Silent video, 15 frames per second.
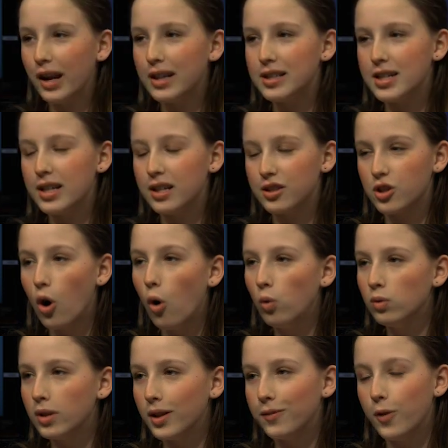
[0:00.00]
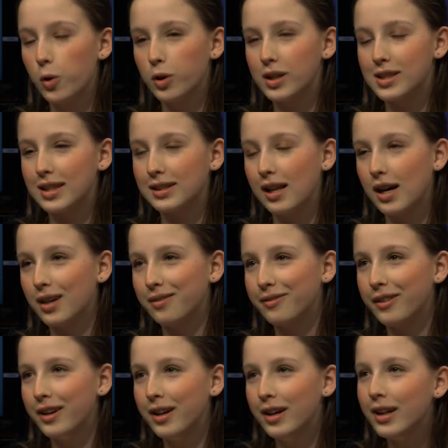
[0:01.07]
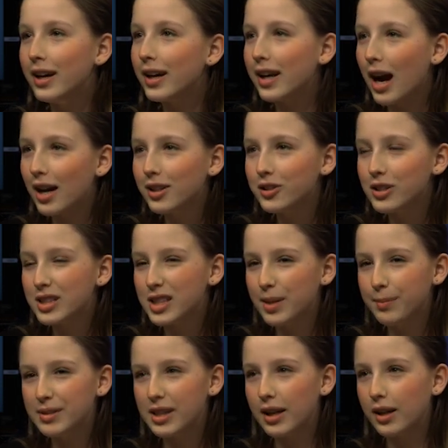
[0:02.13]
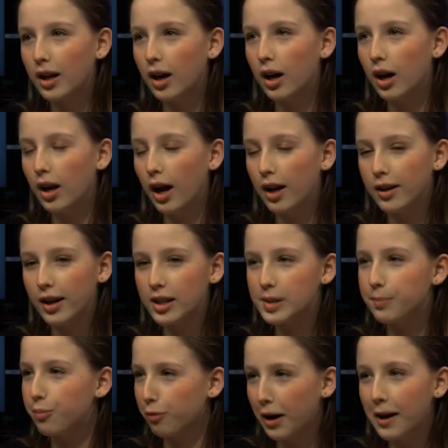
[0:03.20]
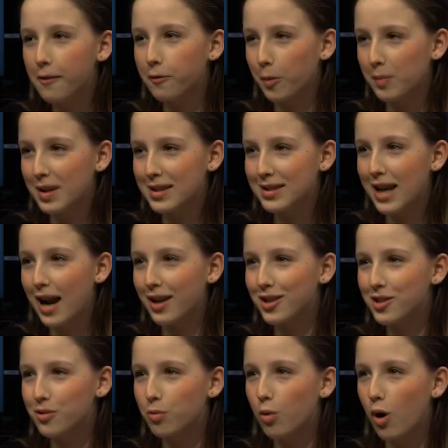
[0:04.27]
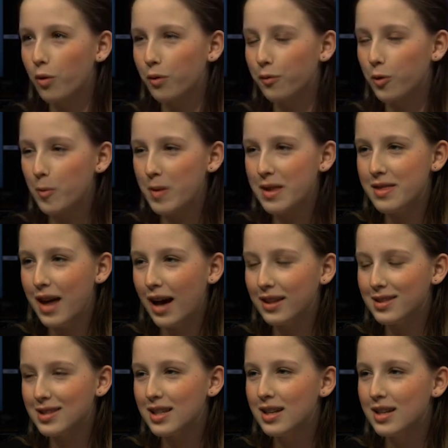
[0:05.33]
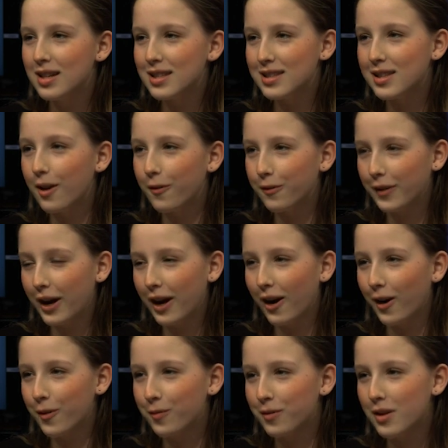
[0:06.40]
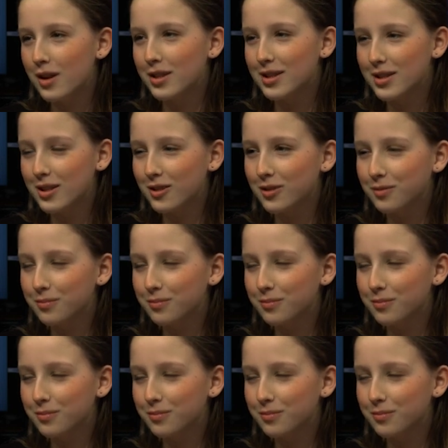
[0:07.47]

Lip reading: 18's only focus in life, it kind of just seems like a nice break from the status quo. And for me, that's self-care. So